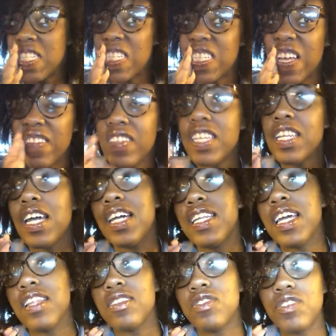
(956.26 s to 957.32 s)
this is definitely not
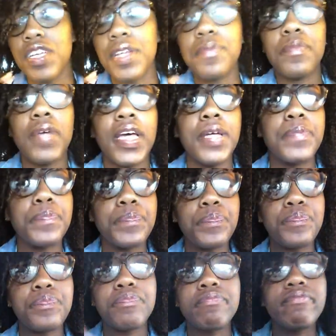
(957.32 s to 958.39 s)
down the street. But
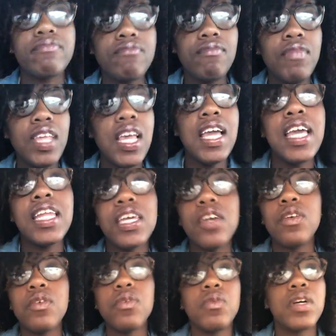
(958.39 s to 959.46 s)

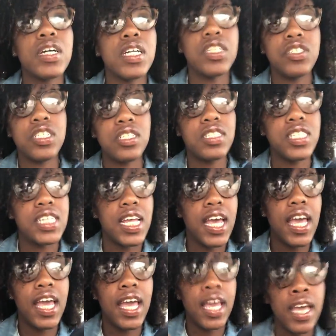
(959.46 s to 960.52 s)
anywho, we're gonna chill
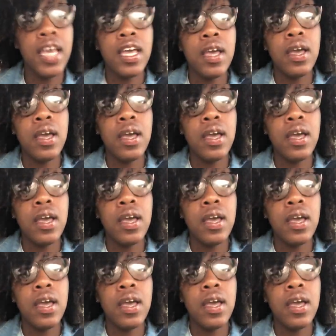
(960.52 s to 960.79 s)
today